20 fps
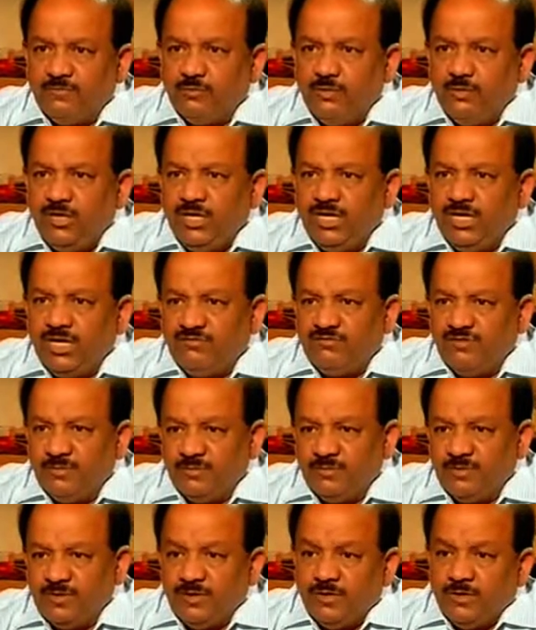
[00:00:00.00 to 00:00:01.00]
are fully
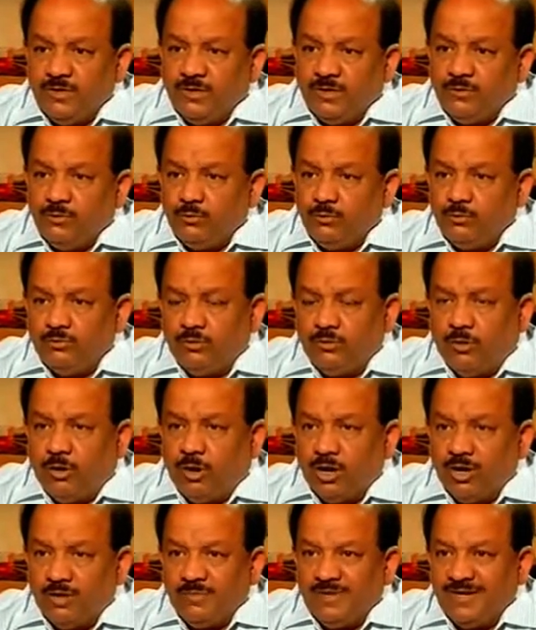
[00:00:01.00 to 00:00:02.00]
equipped to
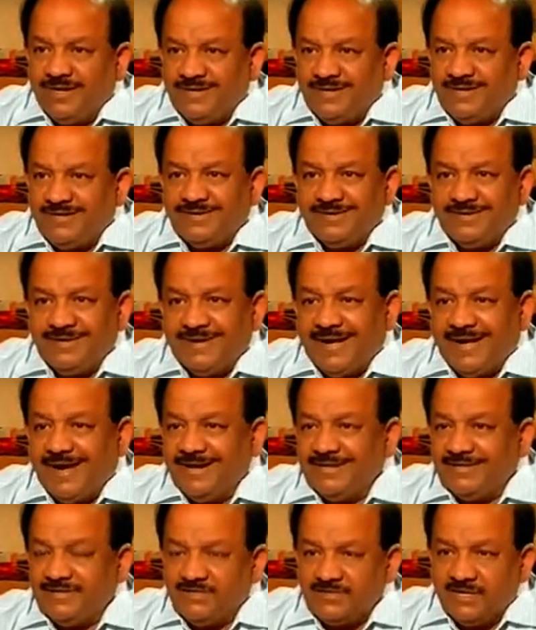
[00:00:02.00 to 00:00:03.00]
augment
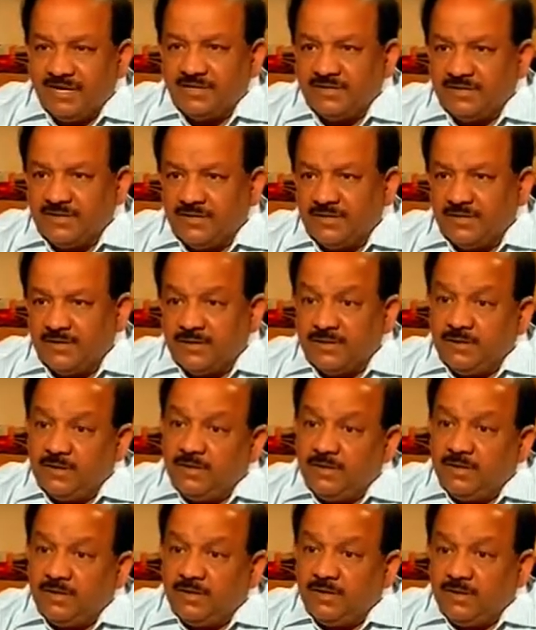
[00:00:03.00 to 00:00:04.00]
and strengthen
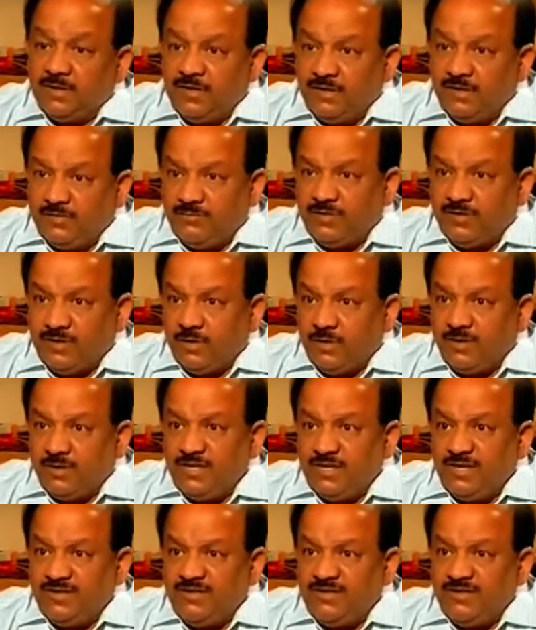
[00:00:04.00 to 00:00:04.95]
if at all